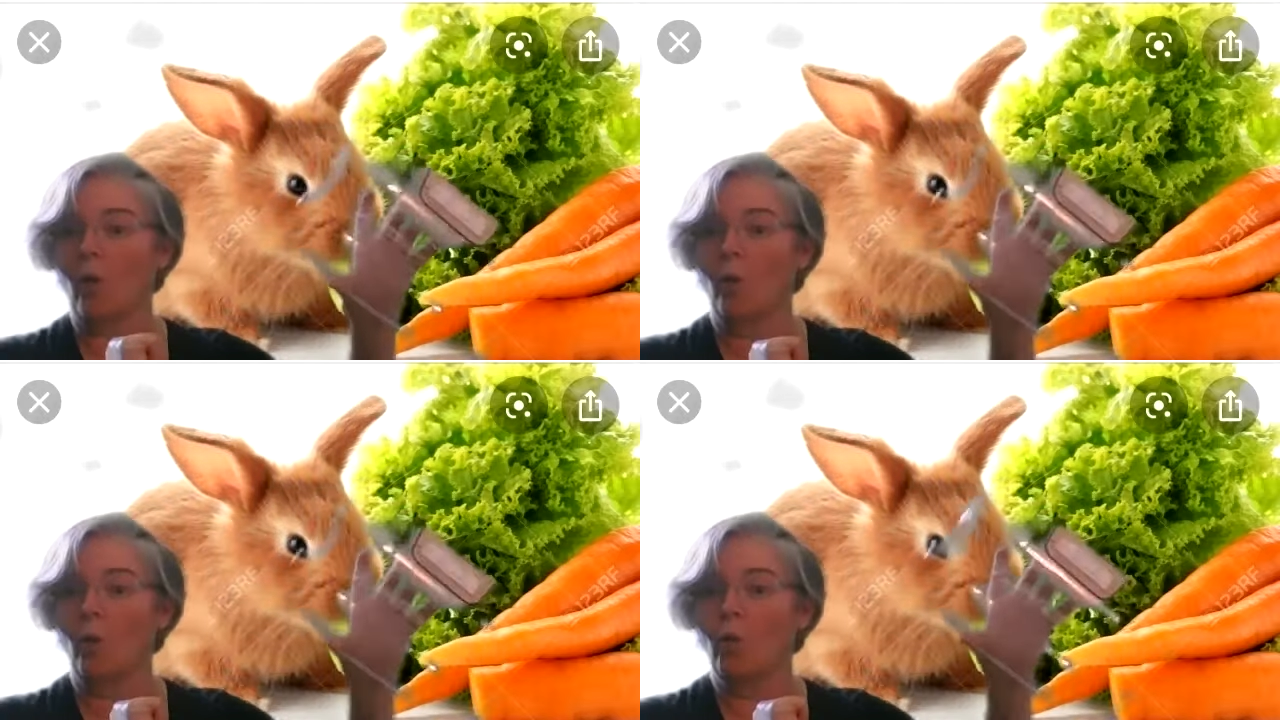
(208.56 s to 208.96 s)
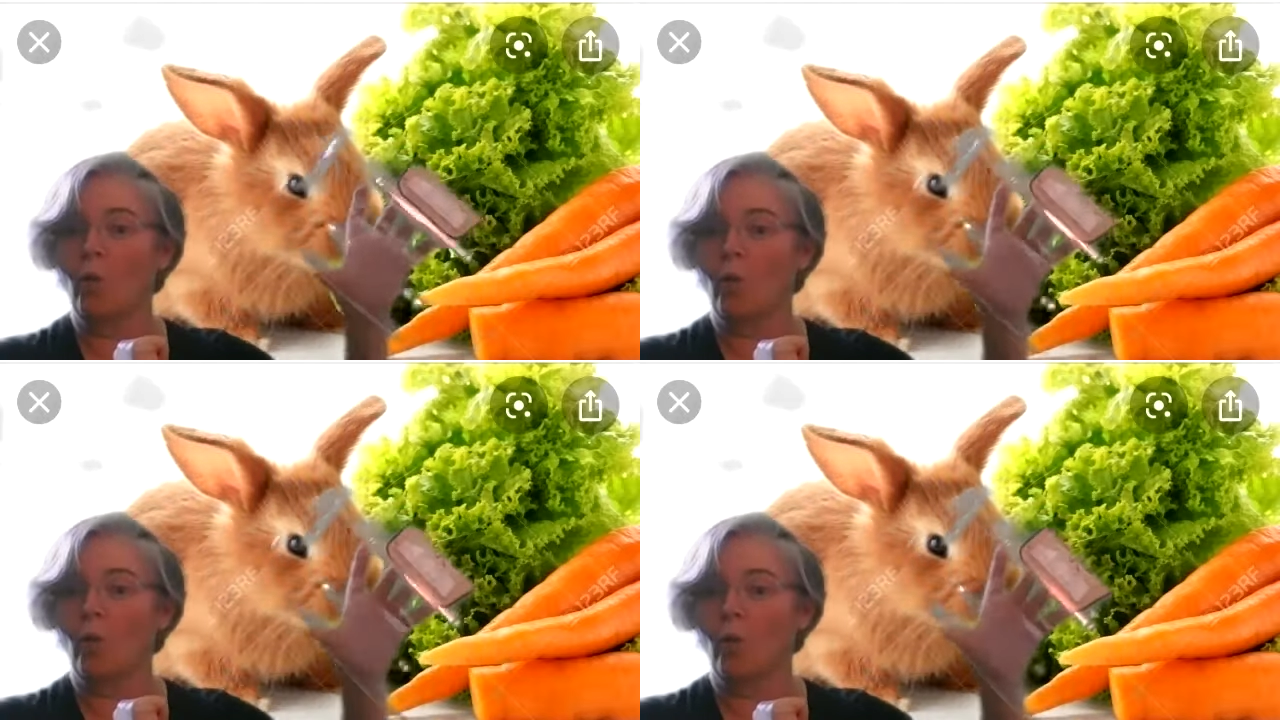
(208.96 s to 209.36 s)

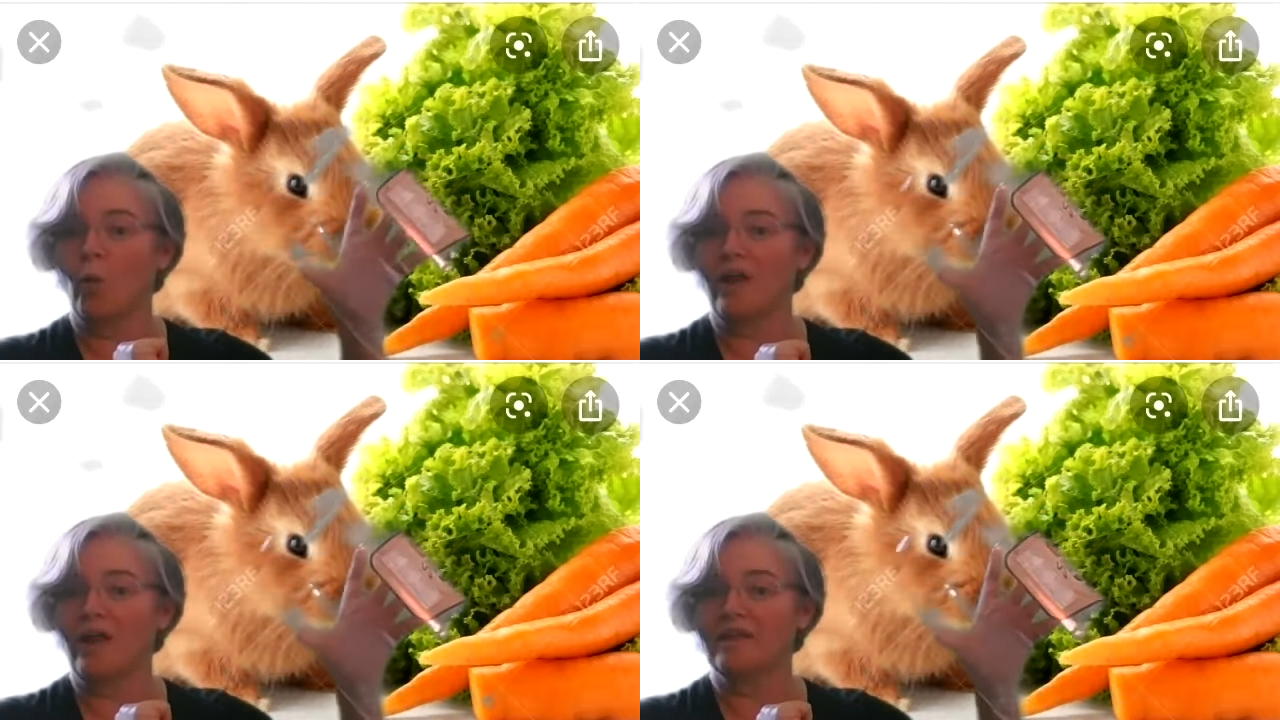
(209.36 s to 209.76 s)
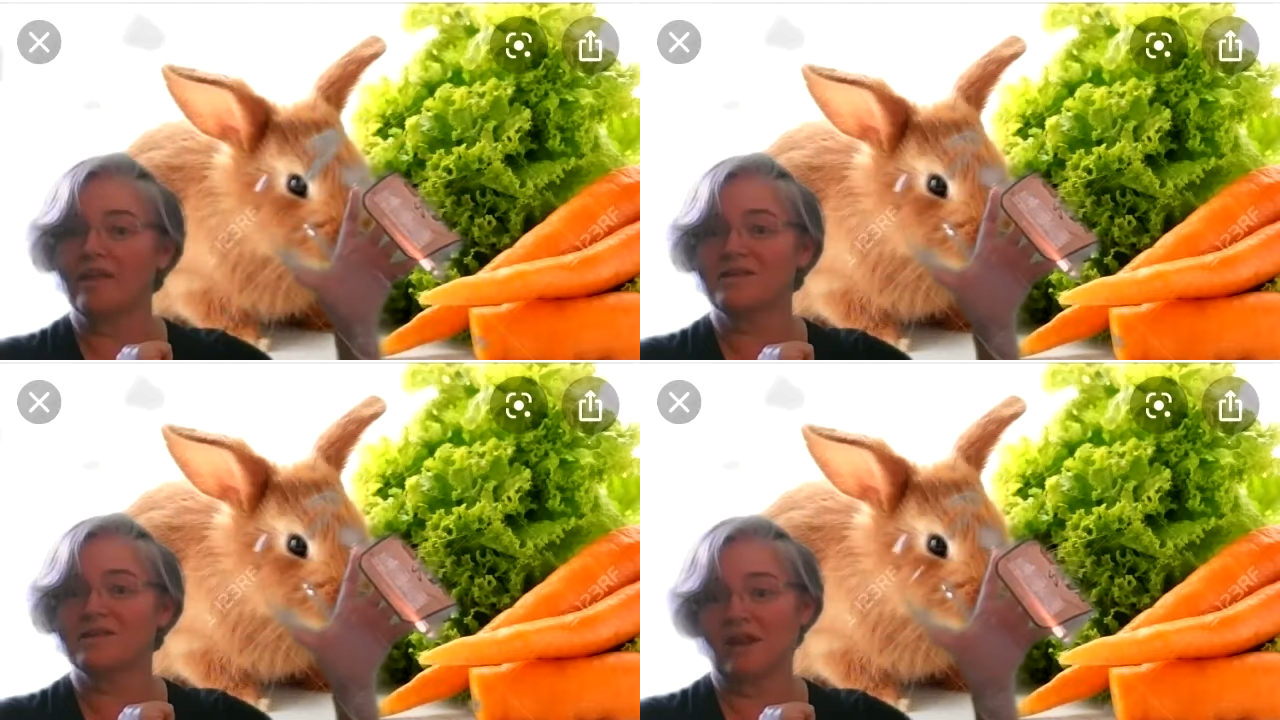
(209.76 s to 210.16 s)
Ooh, I like
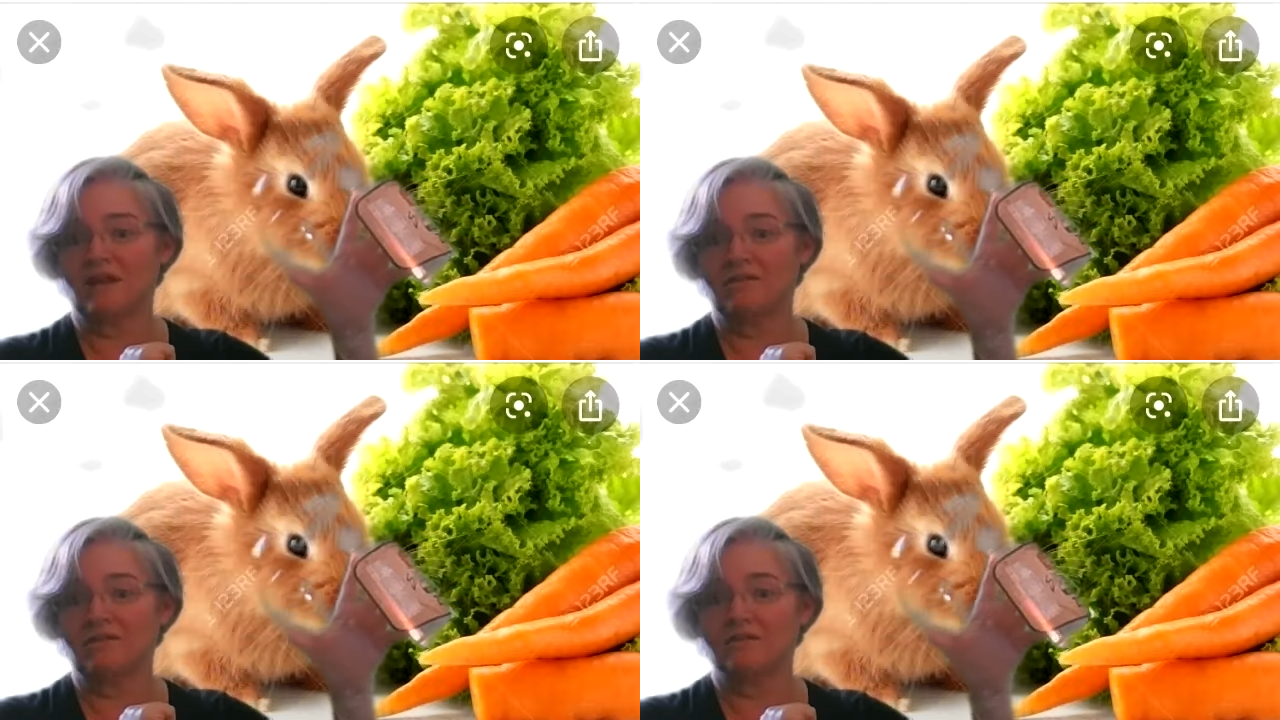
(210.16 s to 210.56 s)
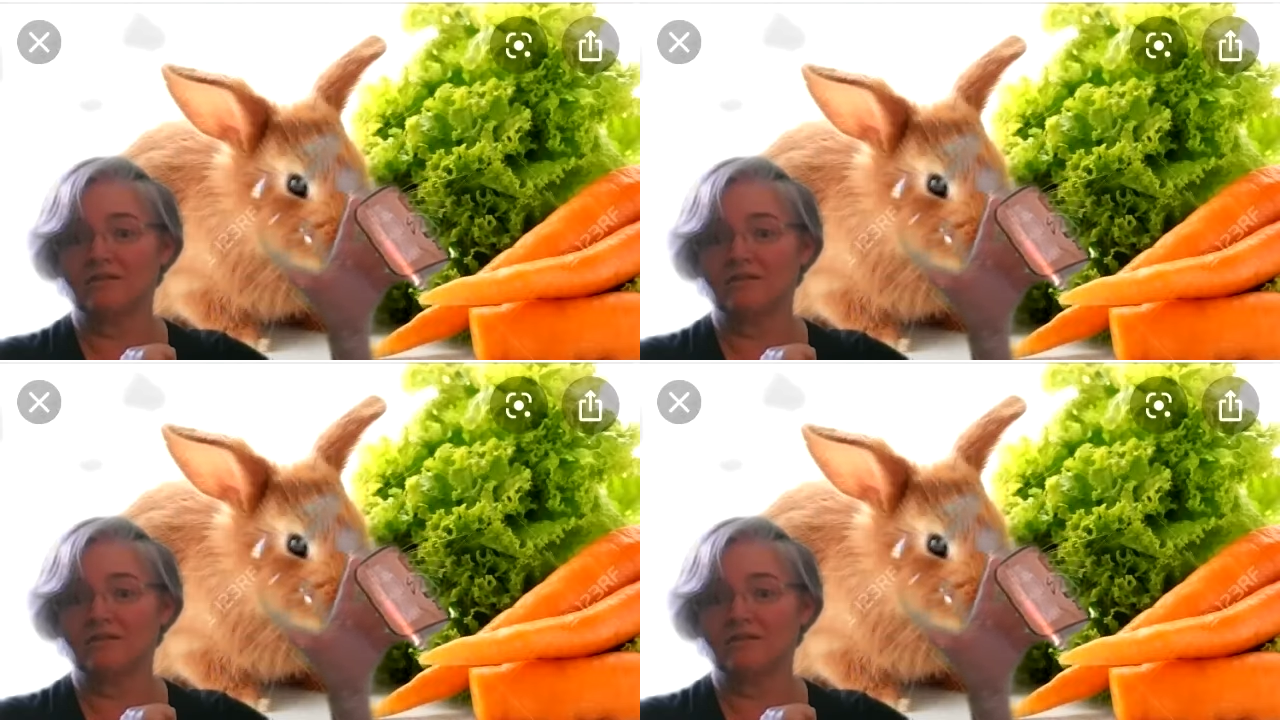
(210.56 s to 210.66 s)
that sound.